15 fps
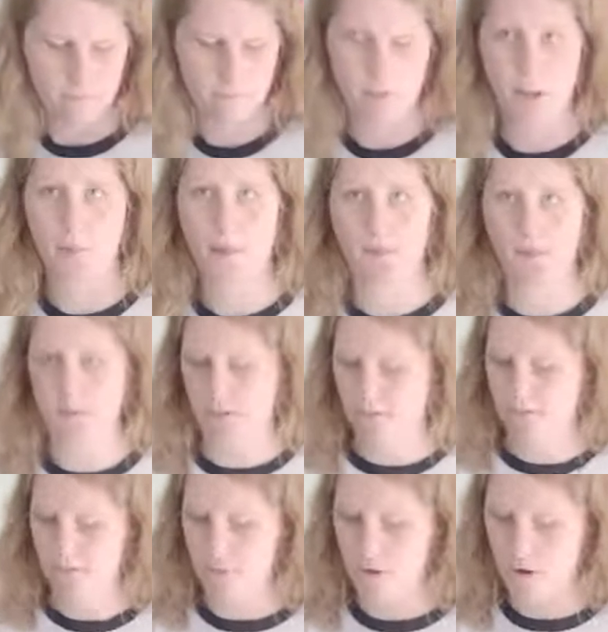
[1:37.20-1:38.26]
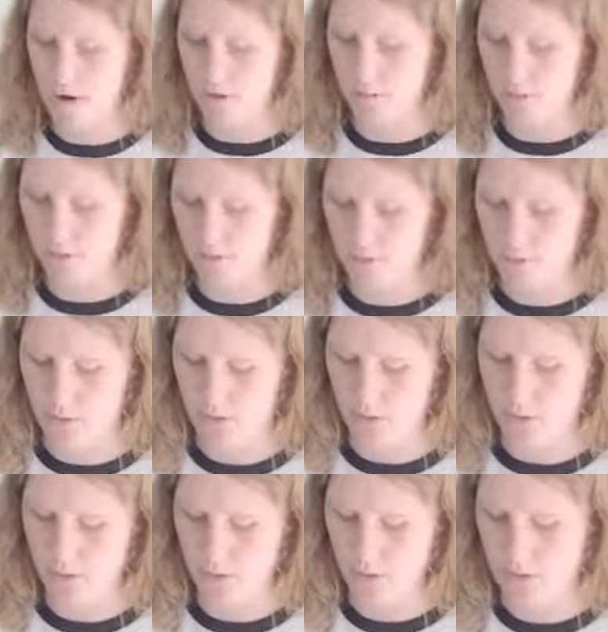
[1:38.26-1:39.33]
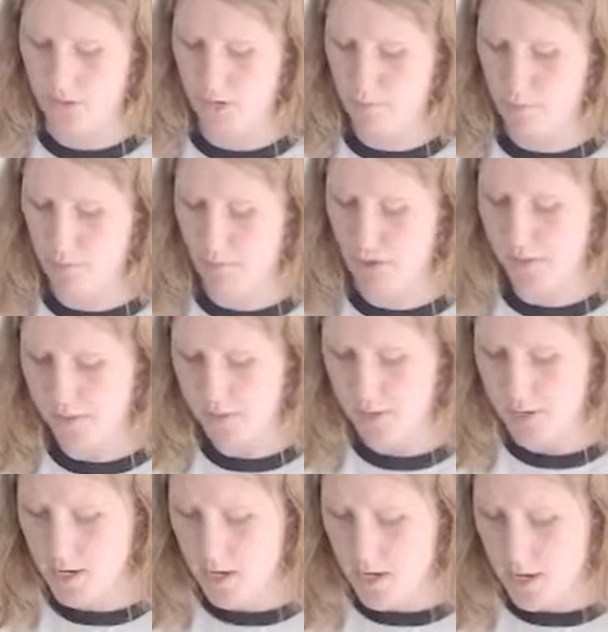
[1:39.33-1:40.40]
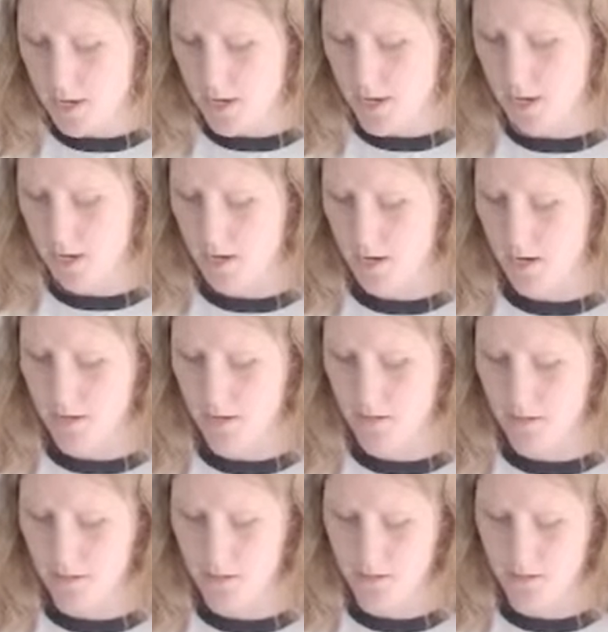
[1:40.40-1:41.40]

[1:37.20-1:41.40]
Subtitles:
a whisk. I'm just going to take my whisk and